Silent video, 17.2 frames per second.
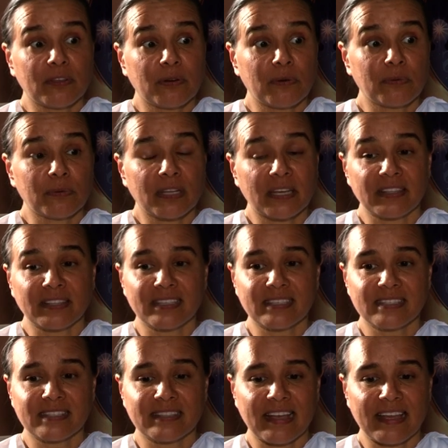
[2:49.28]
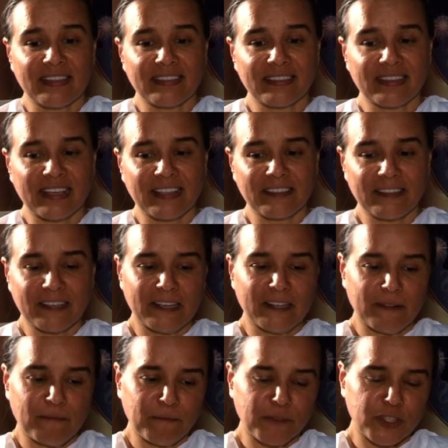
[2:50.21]
don't understand that
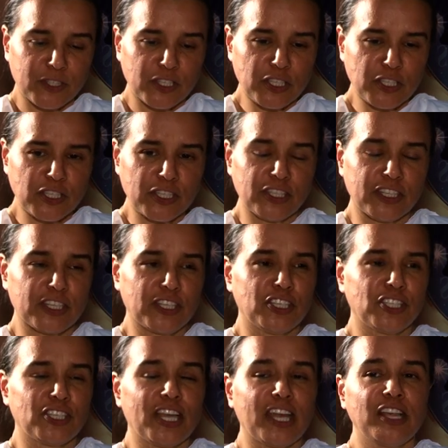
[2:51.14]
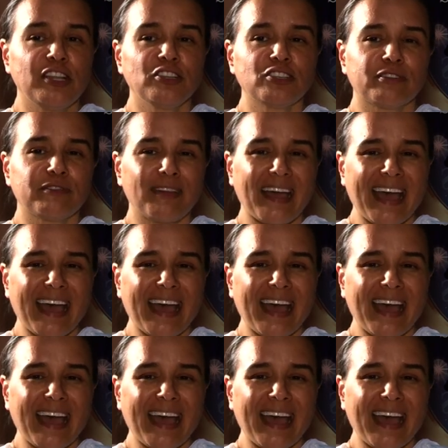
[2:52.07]
just a change of